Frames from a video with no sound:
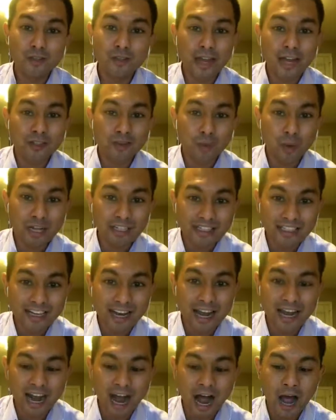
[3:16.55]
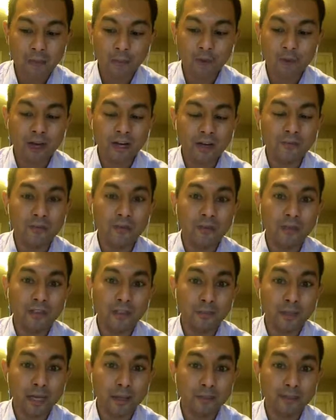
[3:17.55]
So that's why tonight I'm
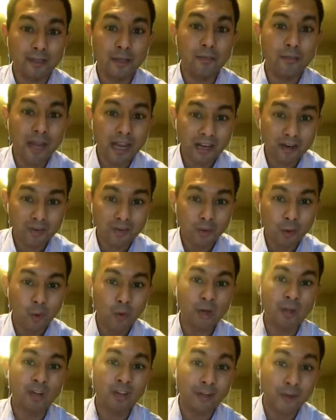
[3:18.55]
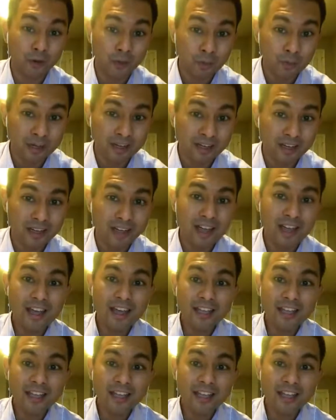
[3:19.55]
grateful to be able to pay it forward a little bit,